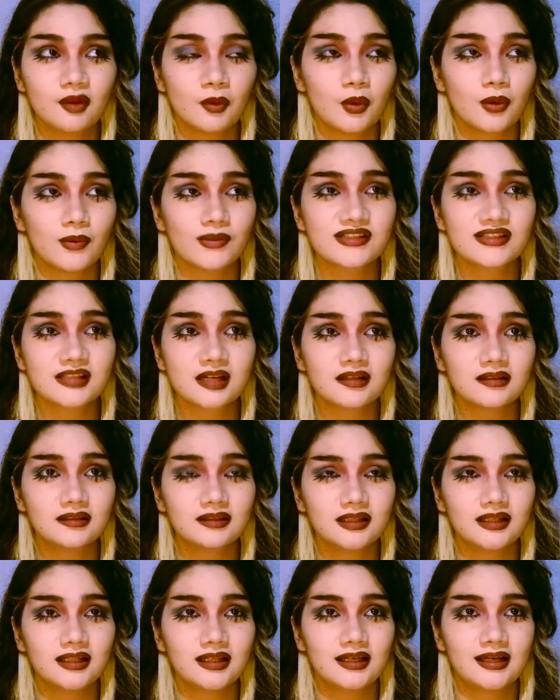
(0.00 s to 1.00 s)
we were
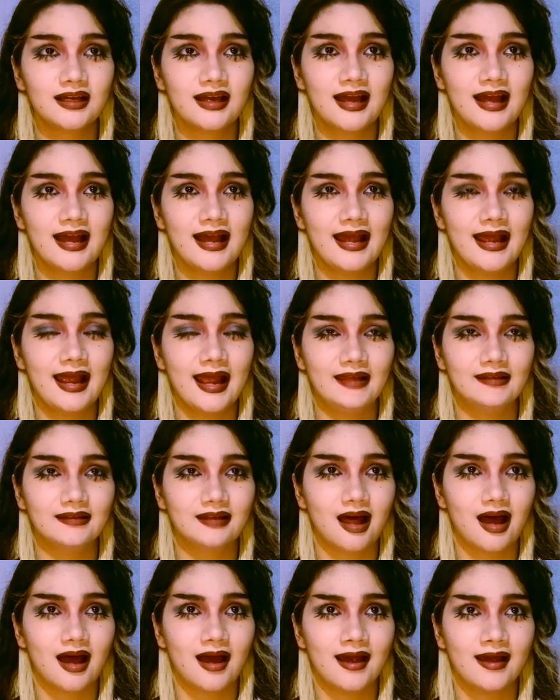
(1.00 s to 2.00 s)
suddenly in
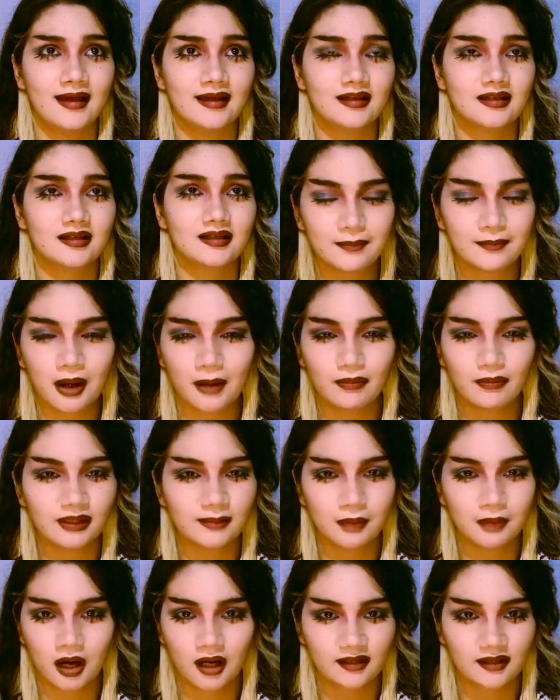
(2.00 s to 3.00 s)
like a
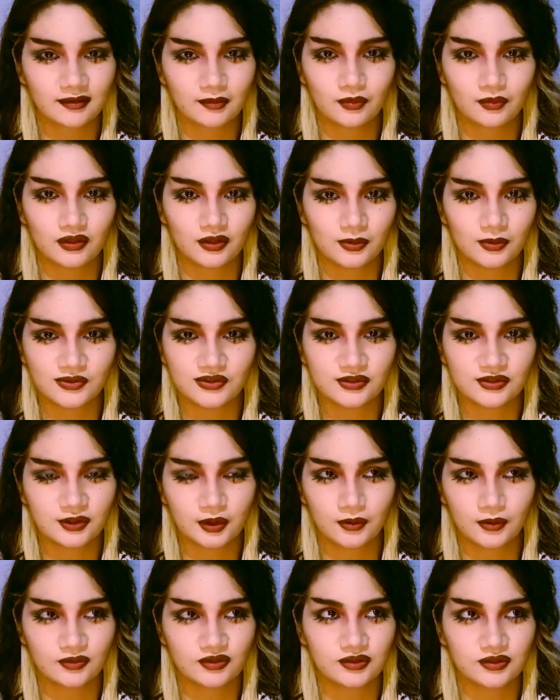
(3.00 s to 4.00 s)
public park that we used to
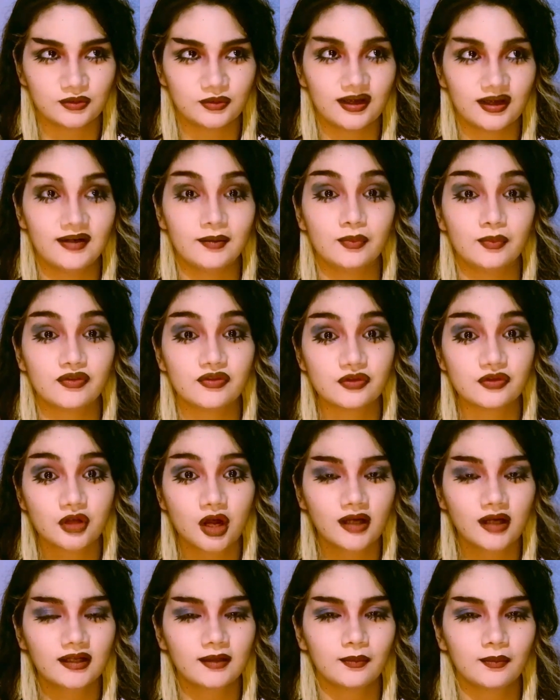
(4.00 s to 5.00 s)
go to, and it was
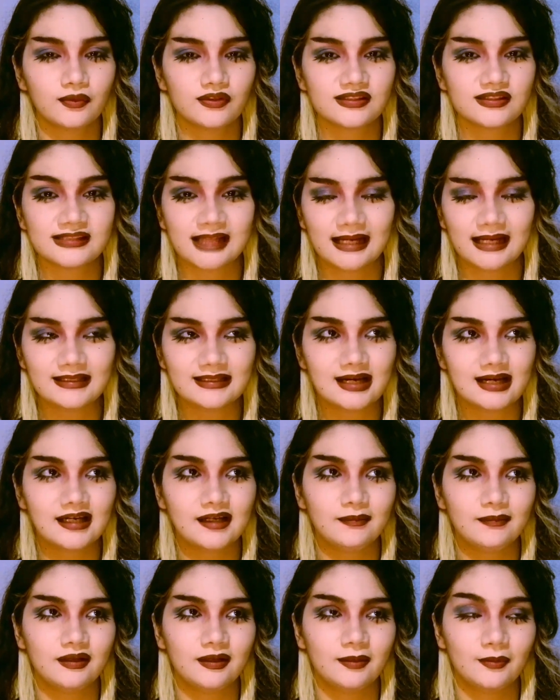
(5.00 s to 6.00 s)
dark, it was
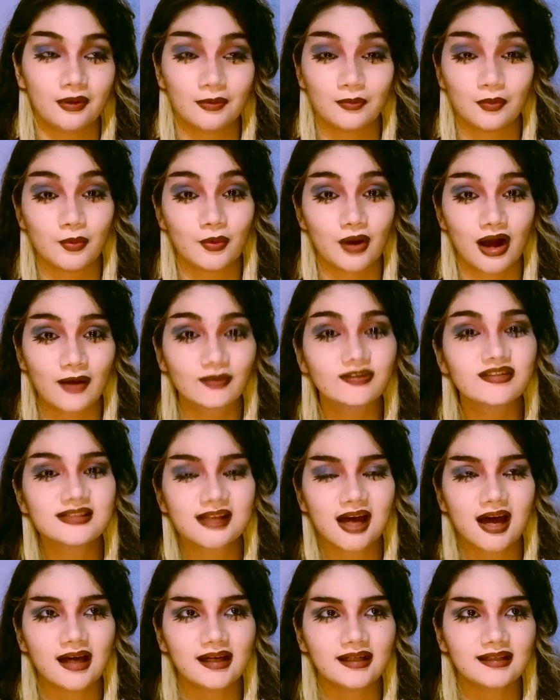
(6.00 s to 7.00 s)
nighttime, and we were
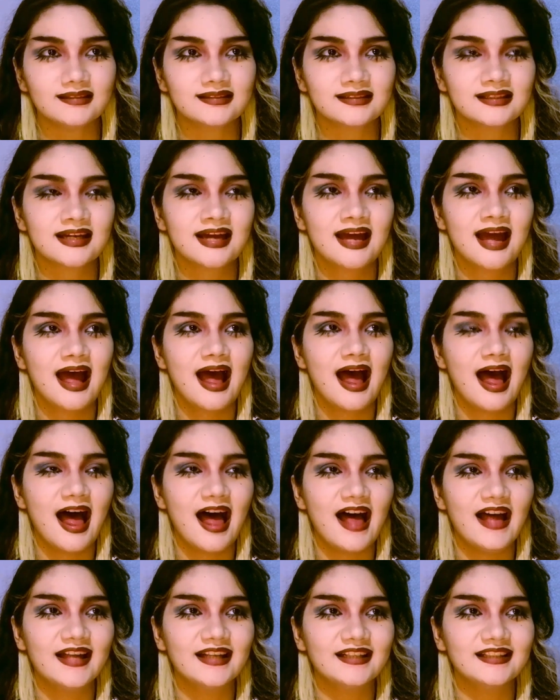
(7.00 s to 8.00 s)
outside.
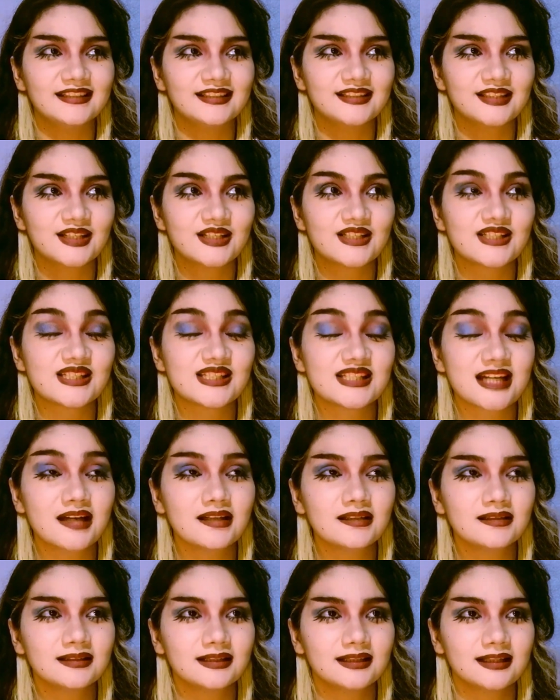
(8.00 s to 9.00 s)
And
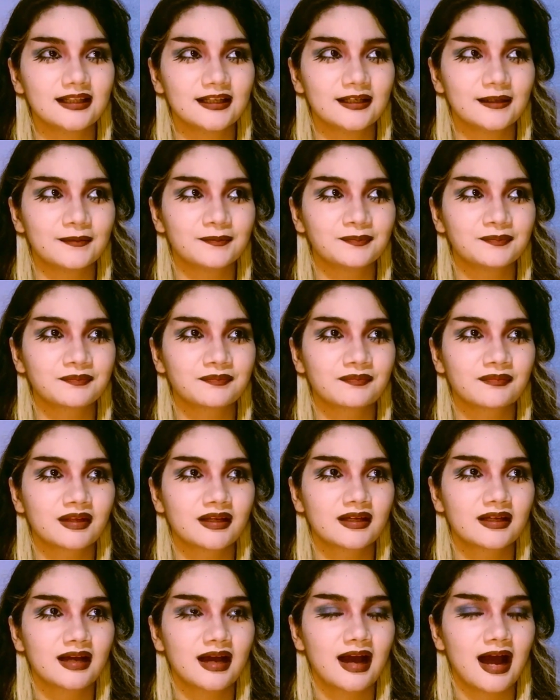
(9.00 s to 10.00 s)
suddenly
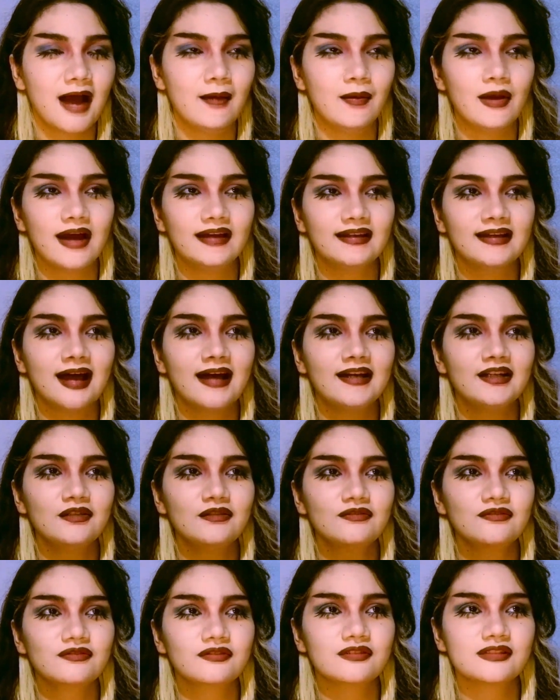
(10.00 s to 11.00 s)
I
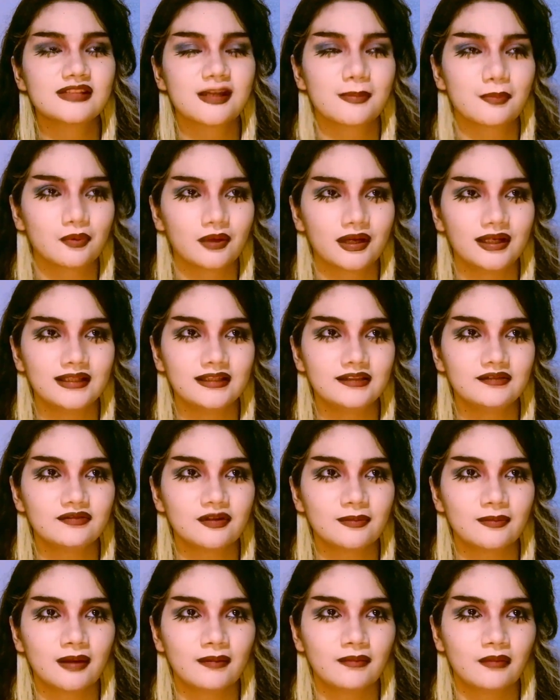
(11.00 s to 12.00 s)
kind of separated
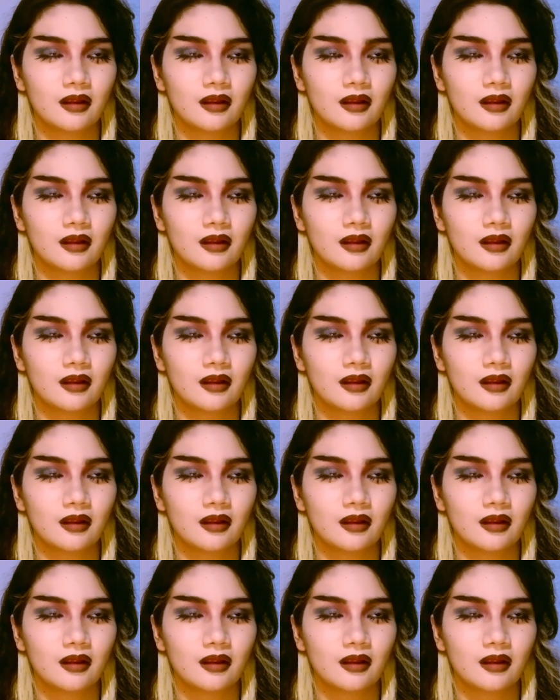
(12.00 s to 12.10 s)
from my